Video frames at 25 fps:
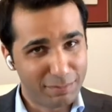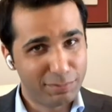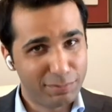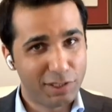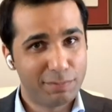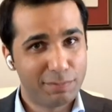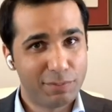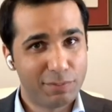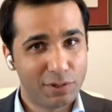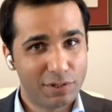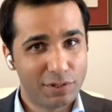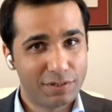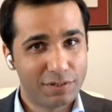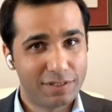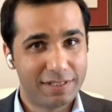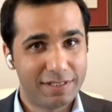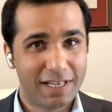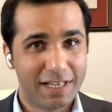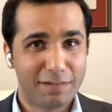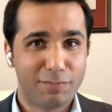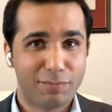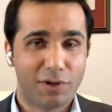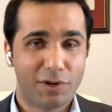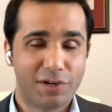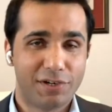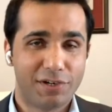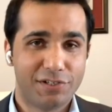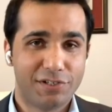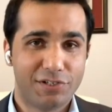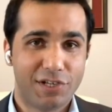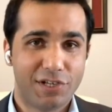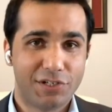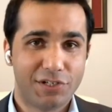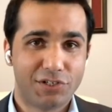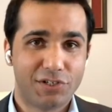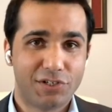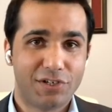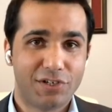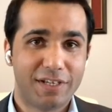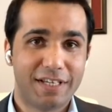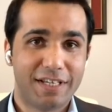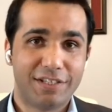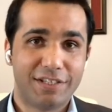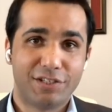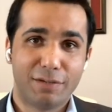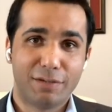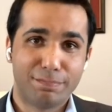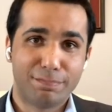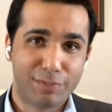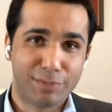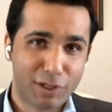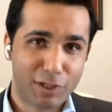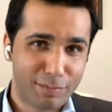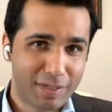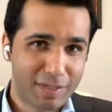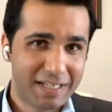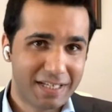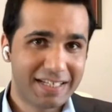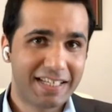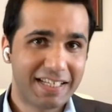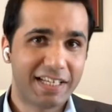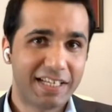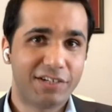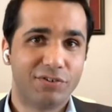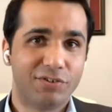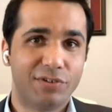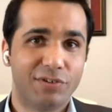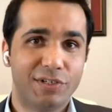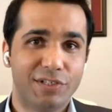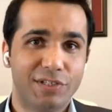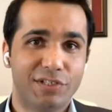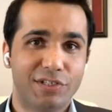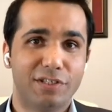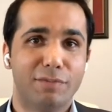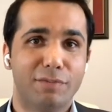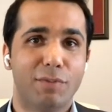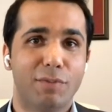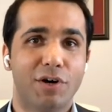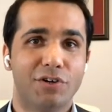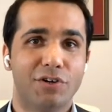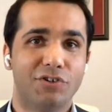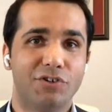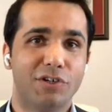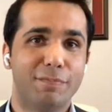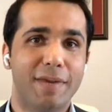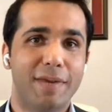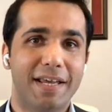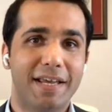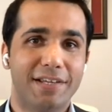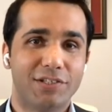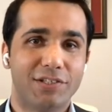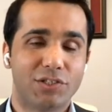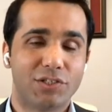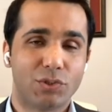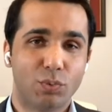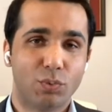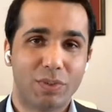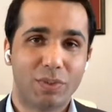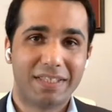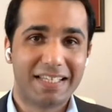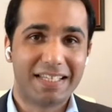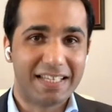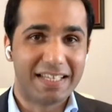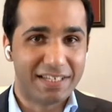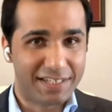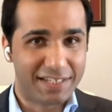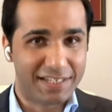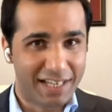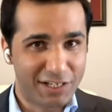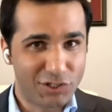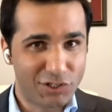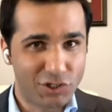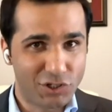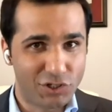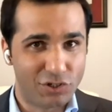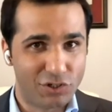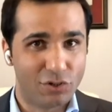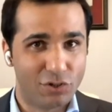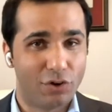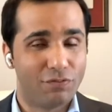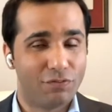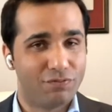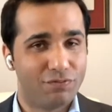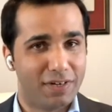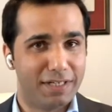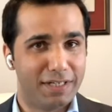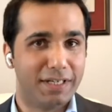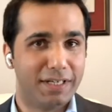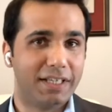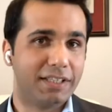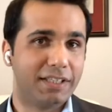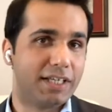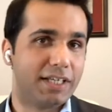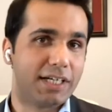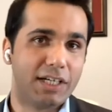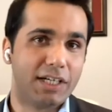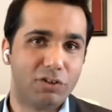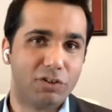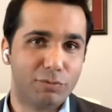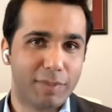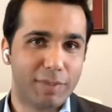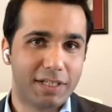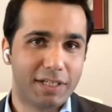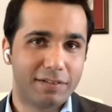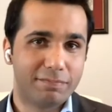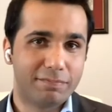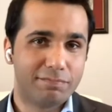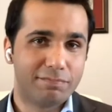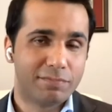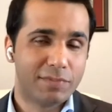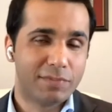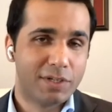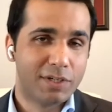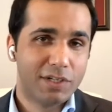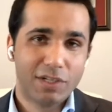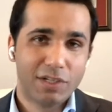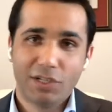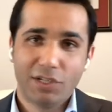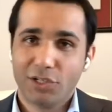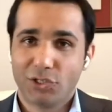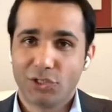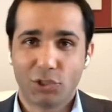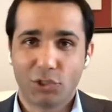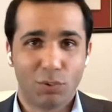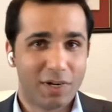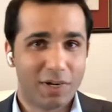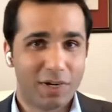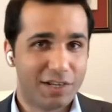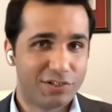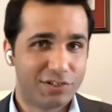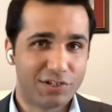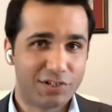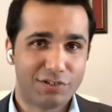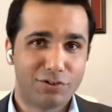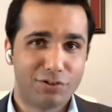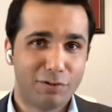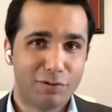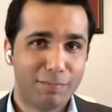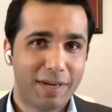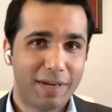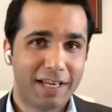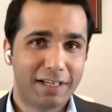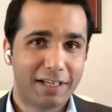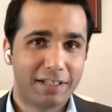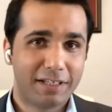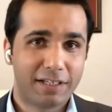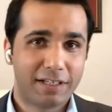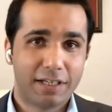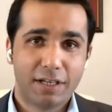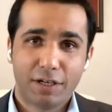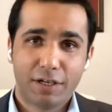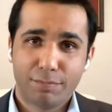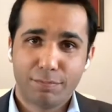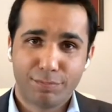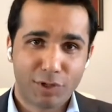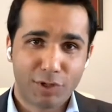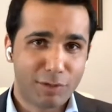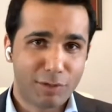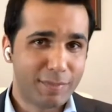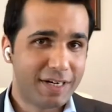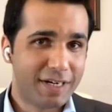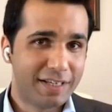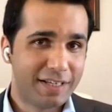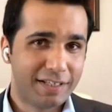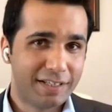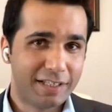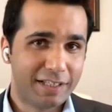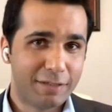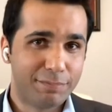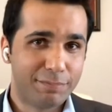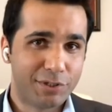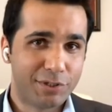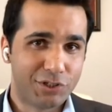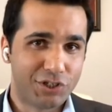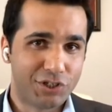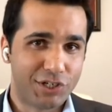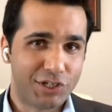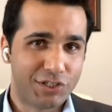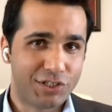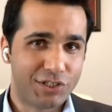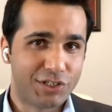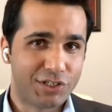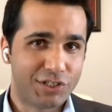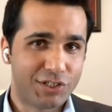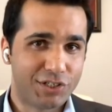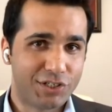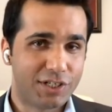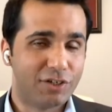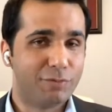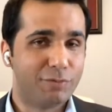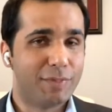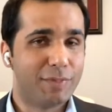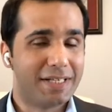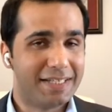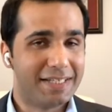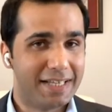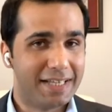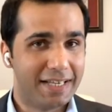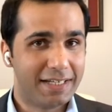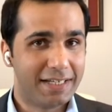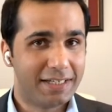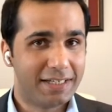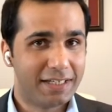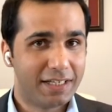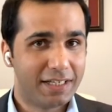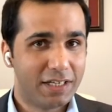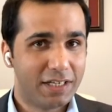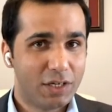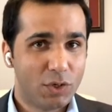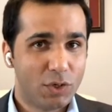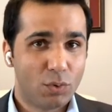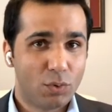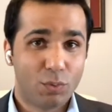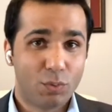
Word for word: Uh, simply put, debt monetization is a permanent increase in the monetary base with the intention of funding the government. So, when a central bank permanently purchases government debt,